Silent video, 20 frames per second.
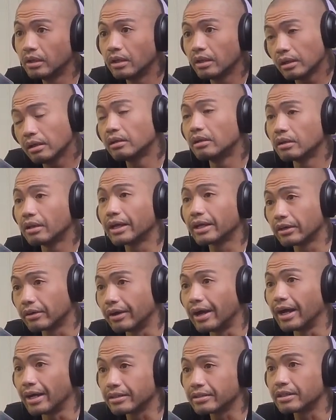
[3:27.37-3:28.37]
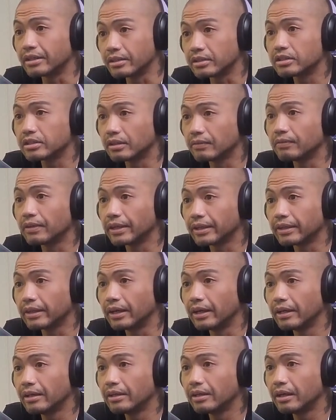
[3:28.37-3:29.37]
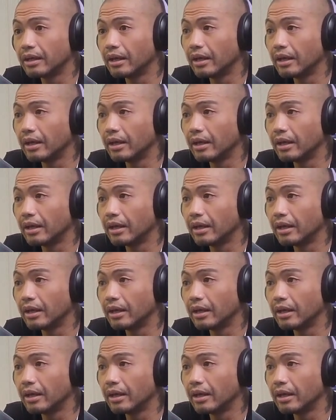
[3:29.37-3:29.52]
you know, like her accent and stuff like that.